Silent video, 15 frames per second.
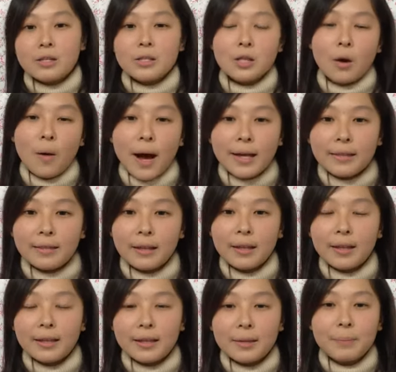So I
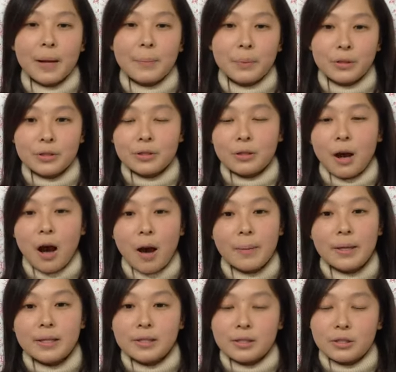think my personal
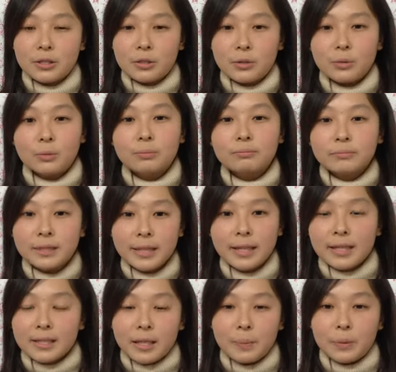hobby is to
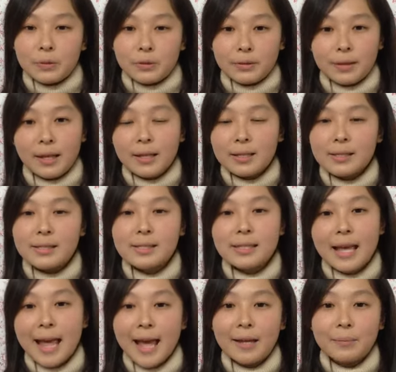digging deep into
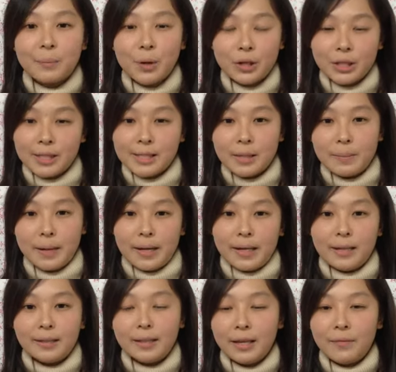things and
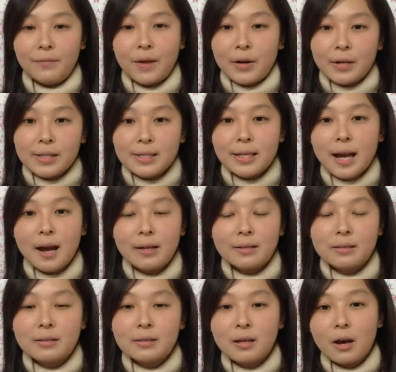participating in various
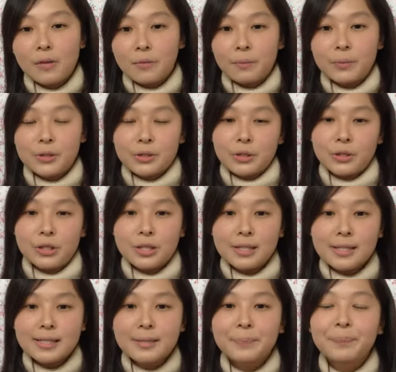kinds of
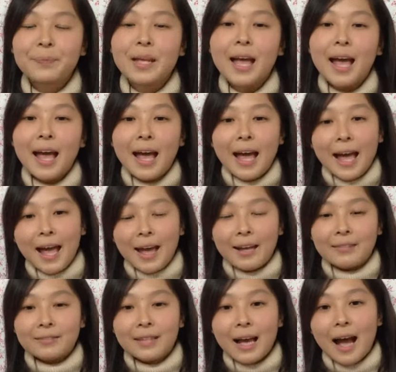researches.
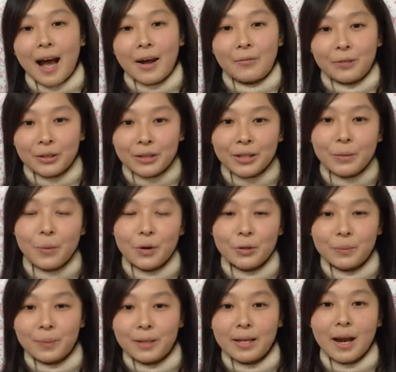And I really want
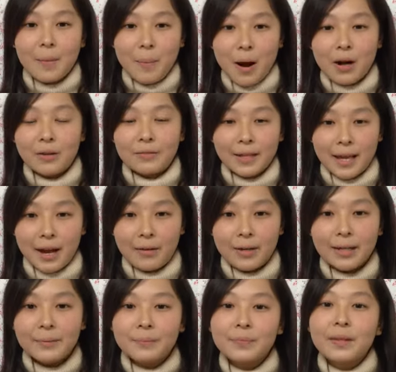to be a part of
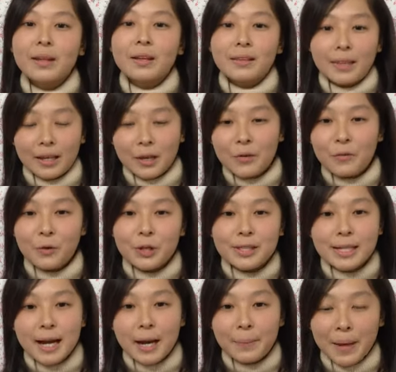CARI. Thank you for
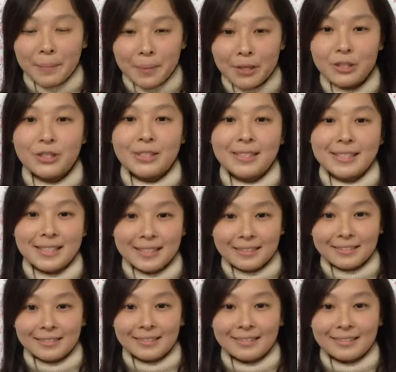your time and patience.